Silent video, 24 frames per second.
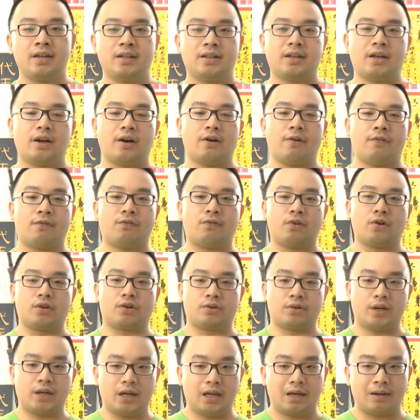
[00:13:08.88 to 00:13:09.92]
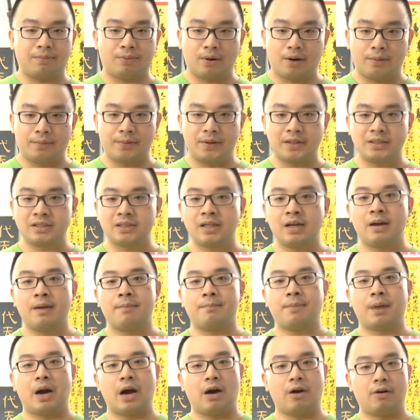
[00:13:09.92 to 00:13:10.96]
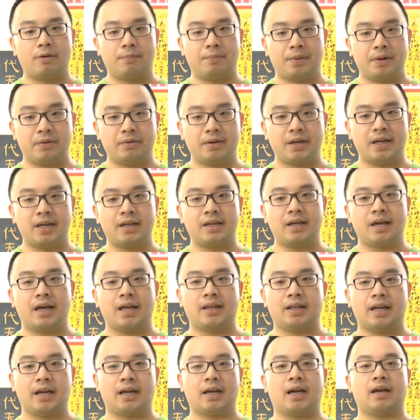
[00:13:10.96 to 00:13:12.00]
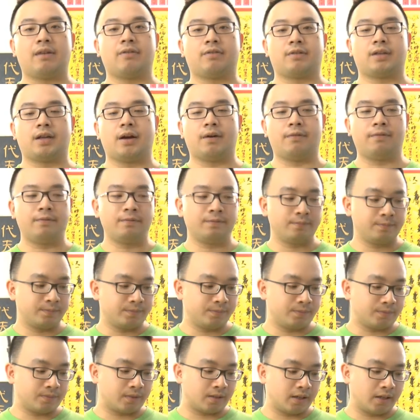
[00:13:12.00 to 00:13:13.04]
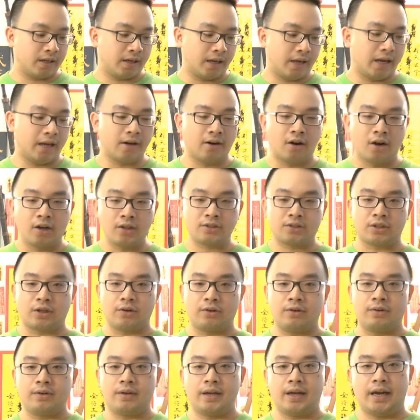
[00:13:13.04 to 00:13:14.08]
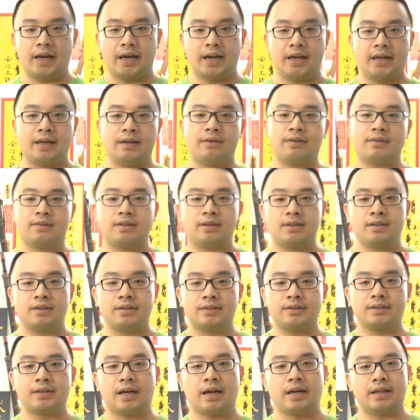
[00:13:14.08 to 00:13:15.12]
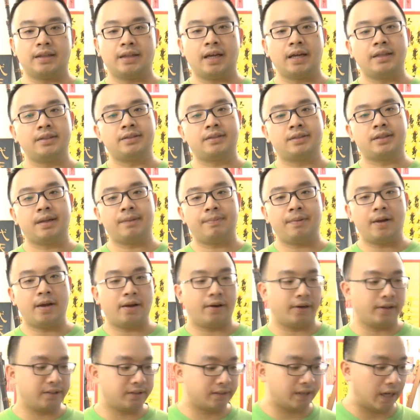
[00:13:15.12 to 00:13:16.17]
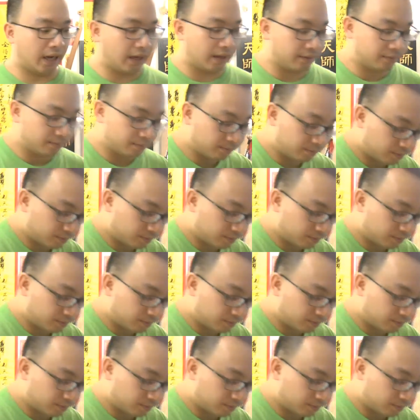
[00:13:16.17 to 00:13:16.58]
they are for training purpose, power building, and that kind of stuff. And also a nice tip here is that